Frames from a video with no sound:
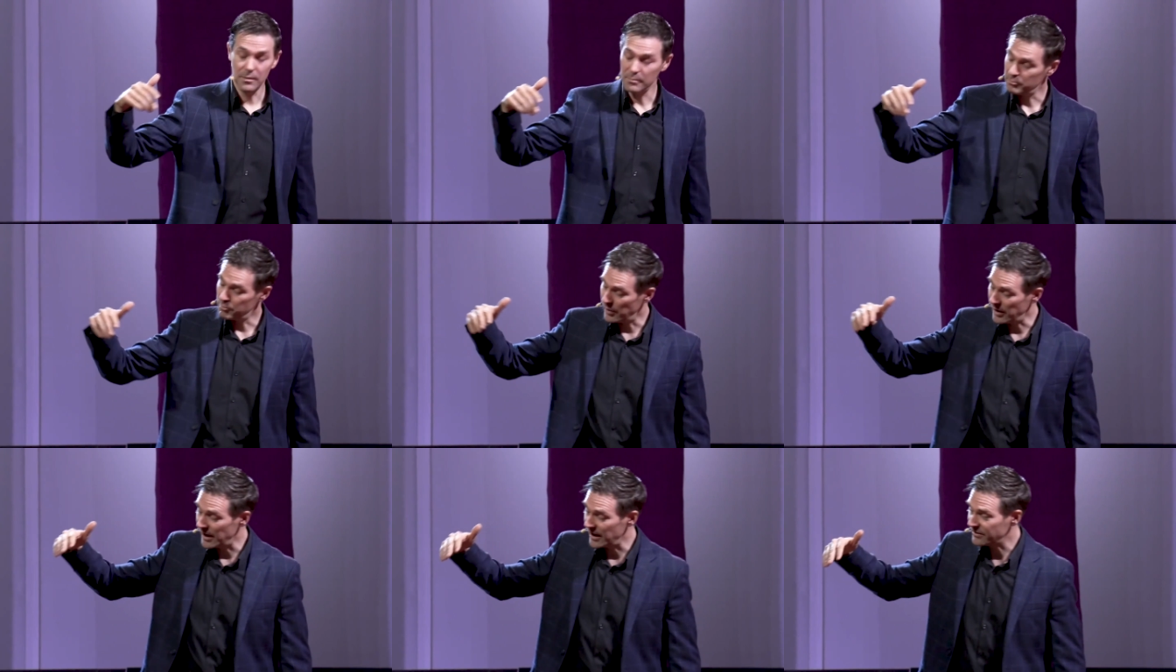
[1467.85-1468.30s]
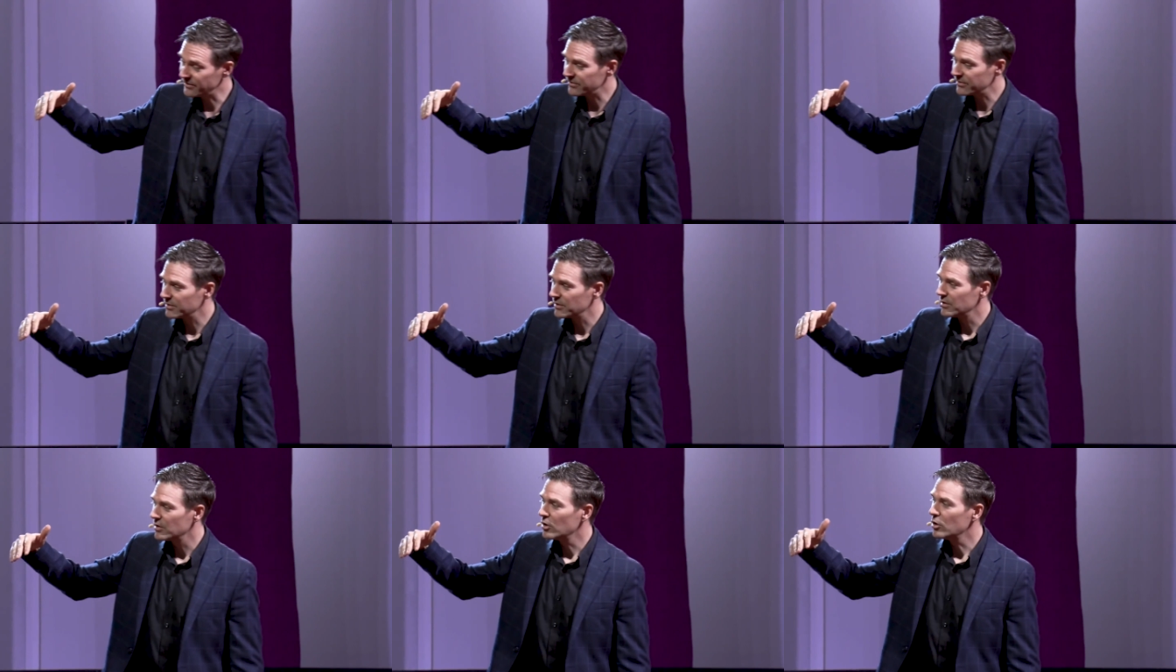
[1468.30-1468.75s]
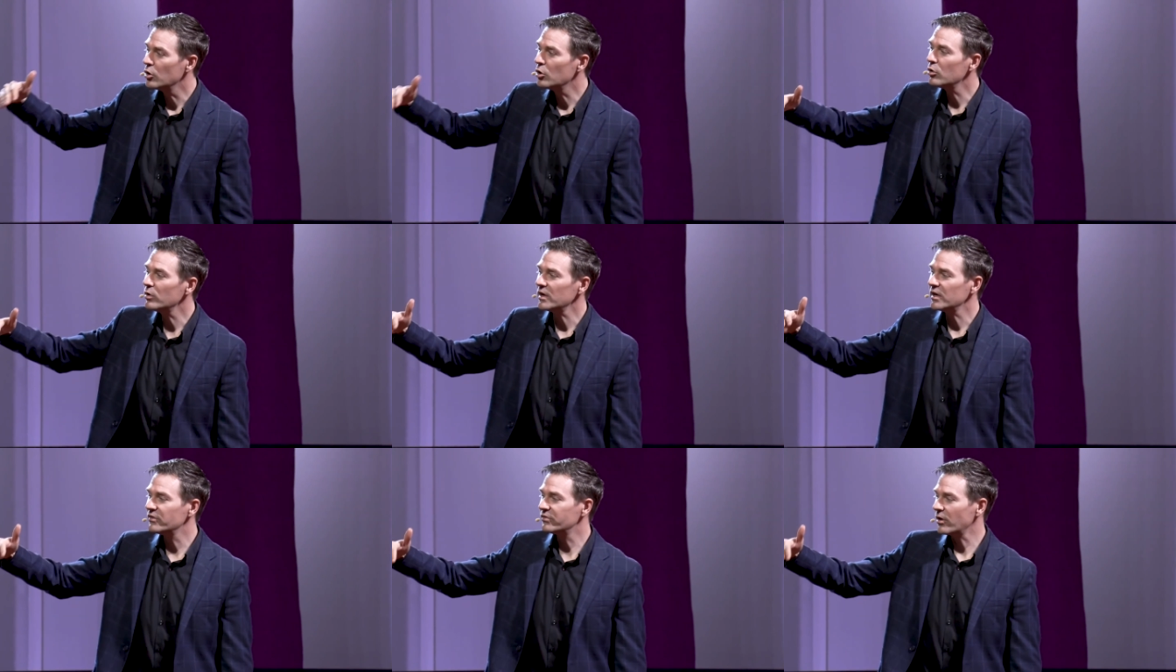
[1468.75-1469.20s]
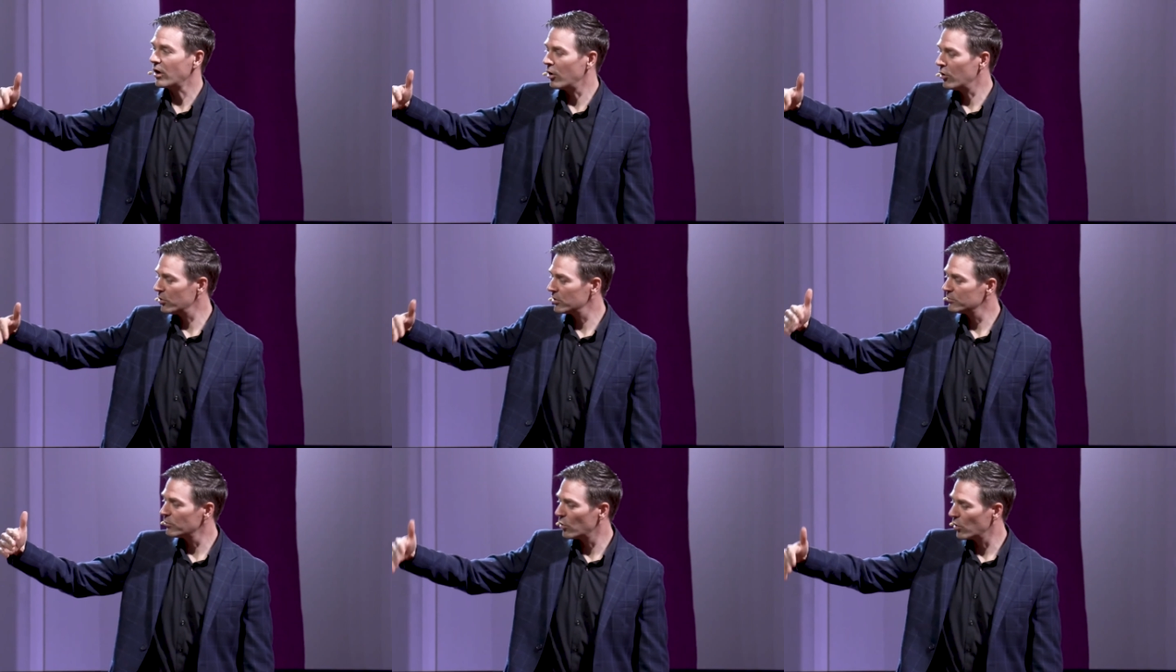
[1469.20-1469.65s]
but who is
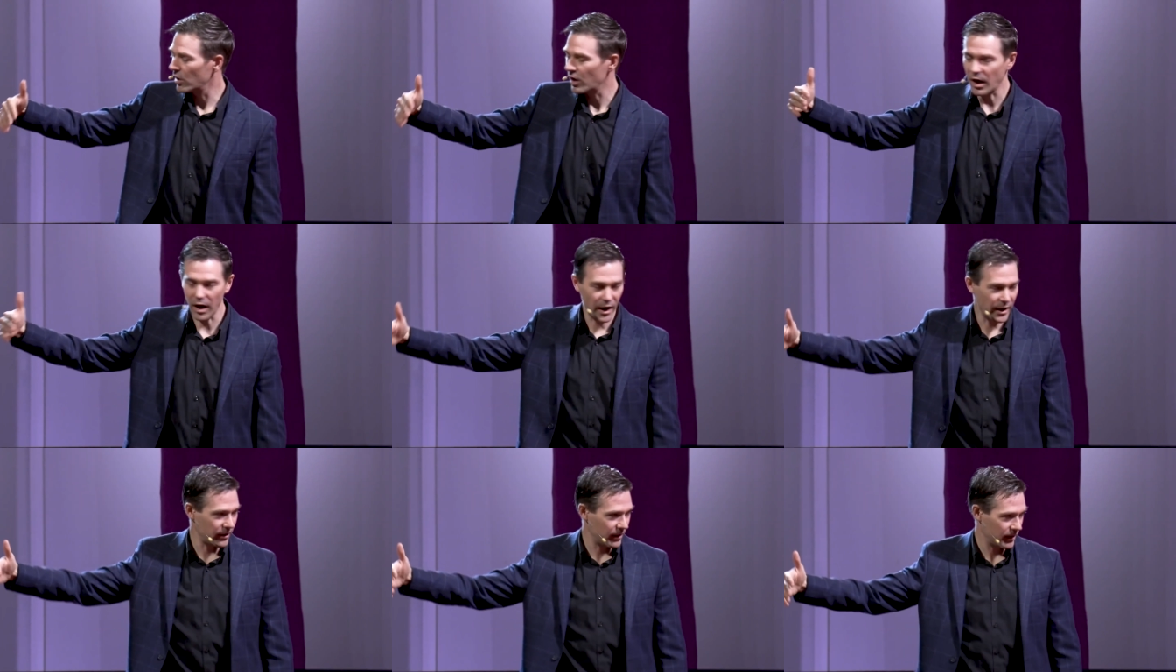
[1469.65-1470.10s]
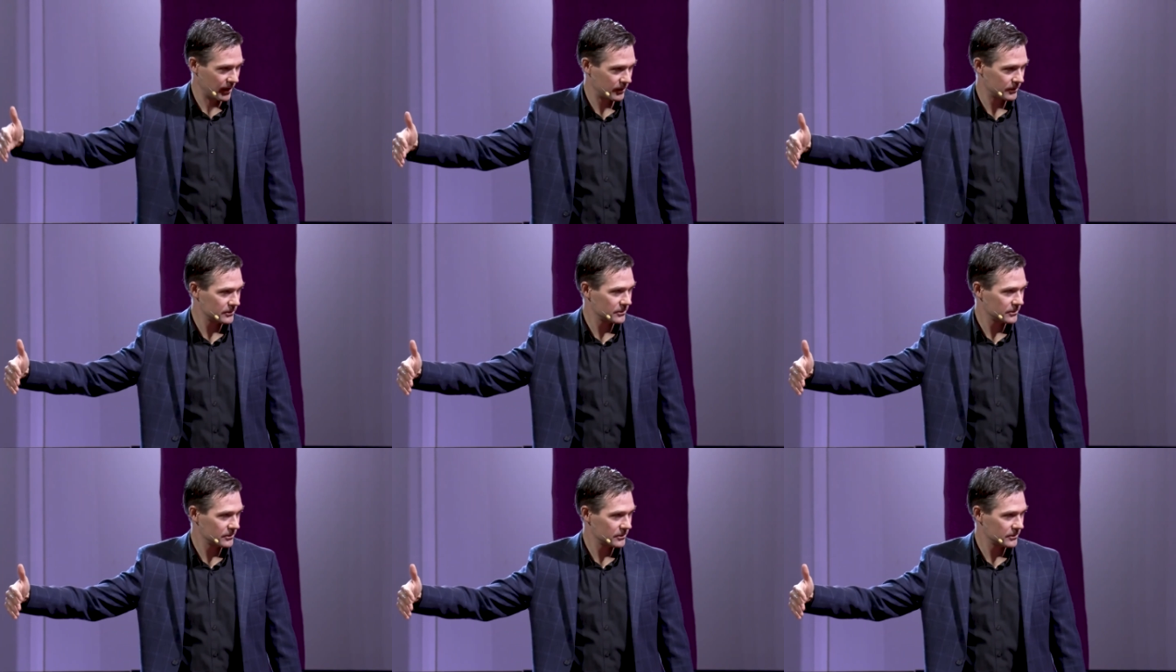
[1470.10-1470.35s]
owed more honor,